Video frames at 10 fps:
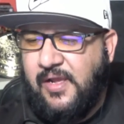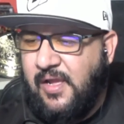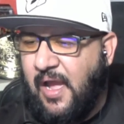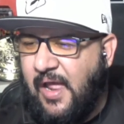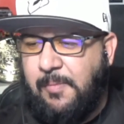
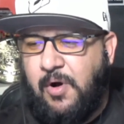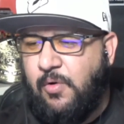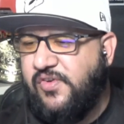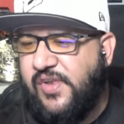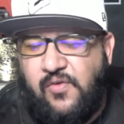And I'm
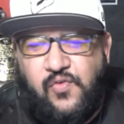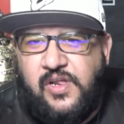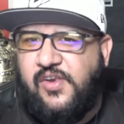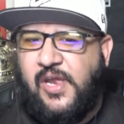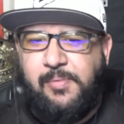always down for
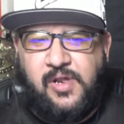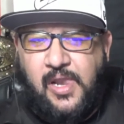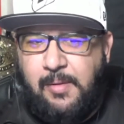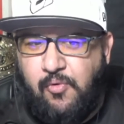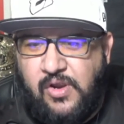any type of
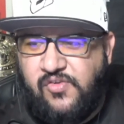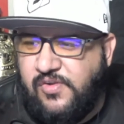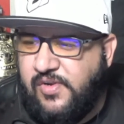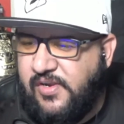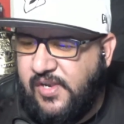
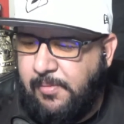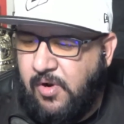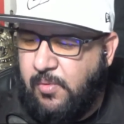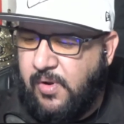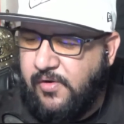collaborations. Anytime you
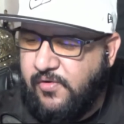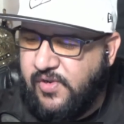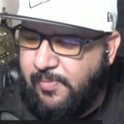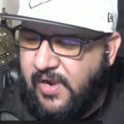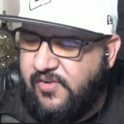all want to do
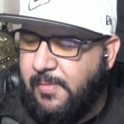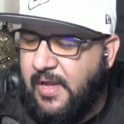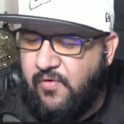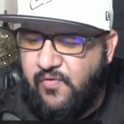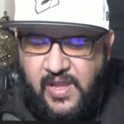something. As a
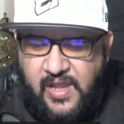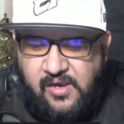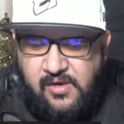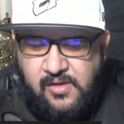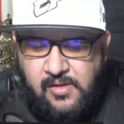matter of fact,
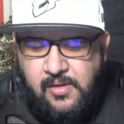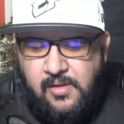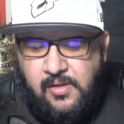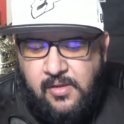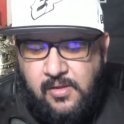
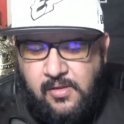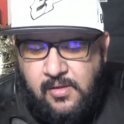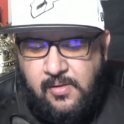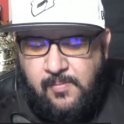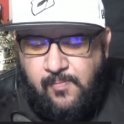
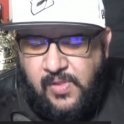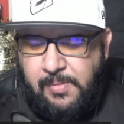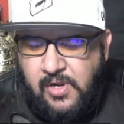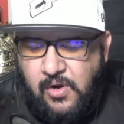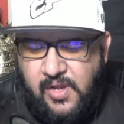let
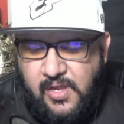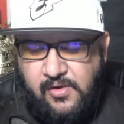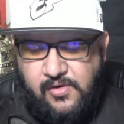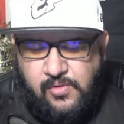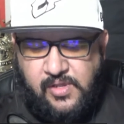me go ahead
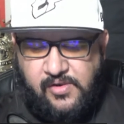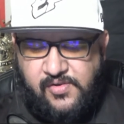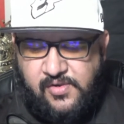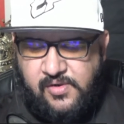and do this.